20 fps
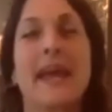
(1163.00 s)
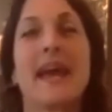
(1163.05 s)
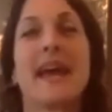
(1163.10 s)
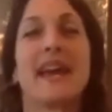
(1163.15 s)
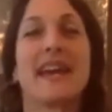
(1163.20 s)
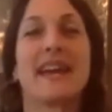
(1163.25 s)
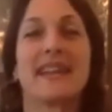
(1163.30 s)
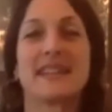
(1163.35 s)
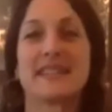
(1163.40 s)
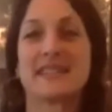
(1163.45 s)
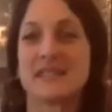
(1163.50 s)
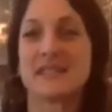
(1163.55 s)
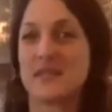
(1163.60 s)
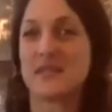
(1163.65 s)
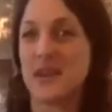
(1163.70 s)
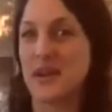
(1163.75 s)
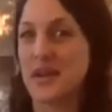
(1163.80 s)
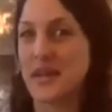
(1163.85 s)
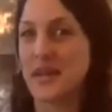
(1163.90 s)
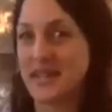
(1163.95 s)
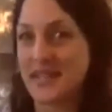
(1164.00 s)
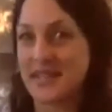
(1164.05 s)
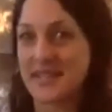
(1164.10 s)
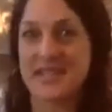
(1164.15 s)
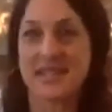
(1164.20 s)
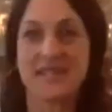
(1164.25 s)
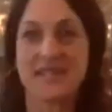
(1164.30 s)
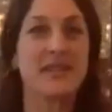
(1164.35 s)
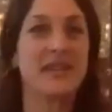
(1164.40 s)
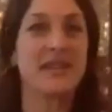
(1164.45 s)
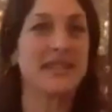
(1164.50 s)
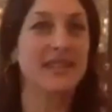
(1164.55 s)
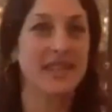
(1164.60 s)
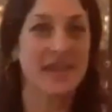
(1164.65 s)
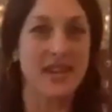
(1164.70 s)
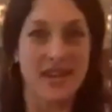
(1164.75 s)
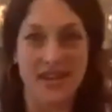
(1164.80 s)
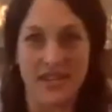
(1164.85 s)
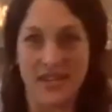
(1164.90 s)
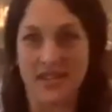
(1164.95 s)
And it's a very intimate, the
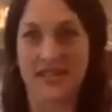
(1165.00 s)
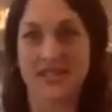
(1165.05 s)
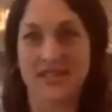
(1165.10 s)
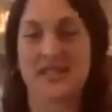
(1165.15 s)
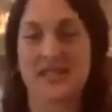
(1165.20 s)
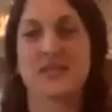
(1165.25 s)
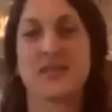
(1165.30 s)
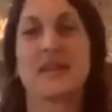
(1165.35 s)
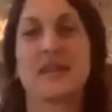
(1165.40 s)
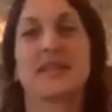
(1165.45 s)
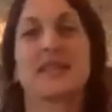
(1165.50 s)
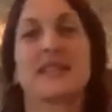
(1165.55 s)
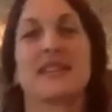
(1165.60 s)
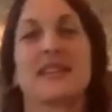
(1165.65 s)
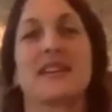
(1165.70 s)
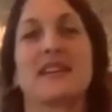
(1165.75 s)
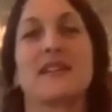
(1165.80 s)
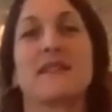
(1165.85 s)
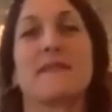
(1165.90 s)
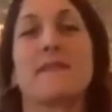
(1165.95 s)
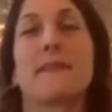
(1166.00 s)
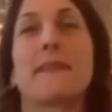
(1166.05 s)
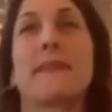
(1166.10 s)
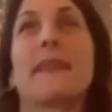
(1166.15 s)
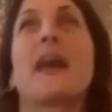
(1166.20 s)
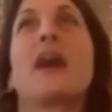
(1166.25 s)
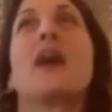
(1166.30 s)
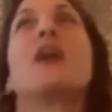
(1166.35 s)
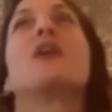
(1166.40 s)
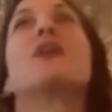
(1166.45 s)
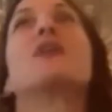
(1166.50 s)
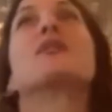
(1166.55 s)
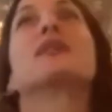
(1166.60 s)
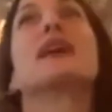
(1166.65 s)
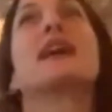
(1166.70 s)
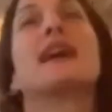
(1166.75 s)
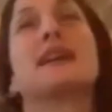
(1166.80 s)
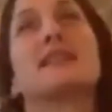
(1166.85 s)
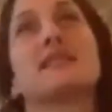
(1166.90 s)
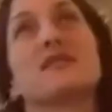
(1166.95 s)
audience is right there. Oh
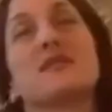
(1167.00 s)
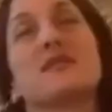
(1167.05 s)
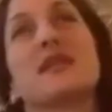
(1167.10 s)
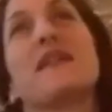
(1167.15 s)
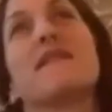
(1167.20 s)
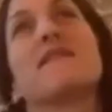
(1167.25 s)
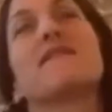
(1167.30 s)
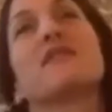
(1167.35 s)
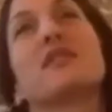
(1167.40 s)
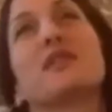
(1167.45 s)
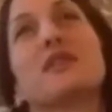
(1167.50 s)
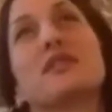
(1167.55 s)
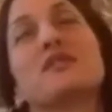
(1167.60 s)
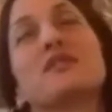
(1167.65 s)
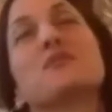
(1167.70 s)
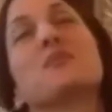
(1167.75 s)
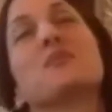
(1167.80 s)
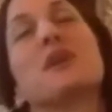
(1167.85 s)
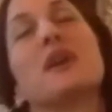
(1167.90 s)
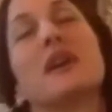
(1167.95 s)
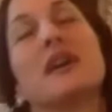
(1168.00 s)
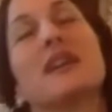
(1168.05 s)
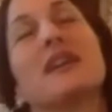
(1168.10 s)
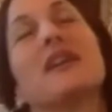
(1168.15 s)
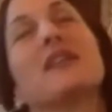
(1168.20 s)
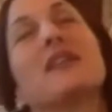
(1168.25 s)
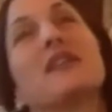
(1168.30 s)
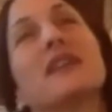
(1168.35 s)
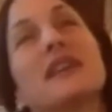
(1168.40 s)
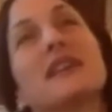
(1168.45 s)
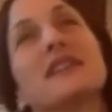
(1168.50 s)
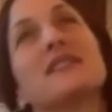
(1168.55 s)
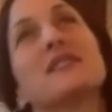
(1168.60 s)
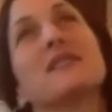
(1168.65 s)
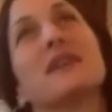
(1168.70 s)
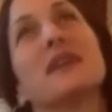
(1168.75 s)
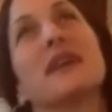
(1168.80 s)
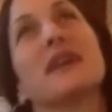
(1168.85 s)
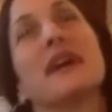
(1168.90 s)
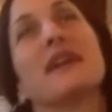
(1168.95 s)
yeah, so that first one, okay, so
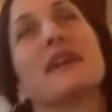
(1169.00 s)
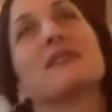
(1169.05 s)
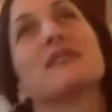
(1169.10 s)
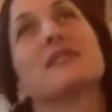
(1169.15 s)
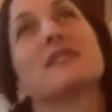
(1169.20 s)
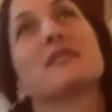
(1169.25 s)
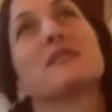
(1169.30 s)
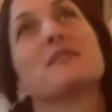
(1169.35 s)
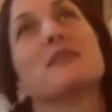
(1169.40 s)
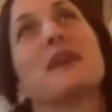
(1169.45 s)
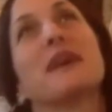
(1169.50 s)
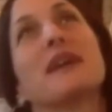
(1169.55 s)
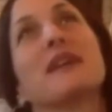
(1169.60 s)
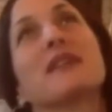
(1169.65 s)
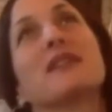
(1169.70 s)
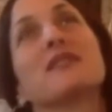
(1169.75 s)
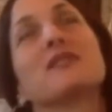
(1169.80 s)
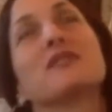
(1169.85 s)
I have to go back here.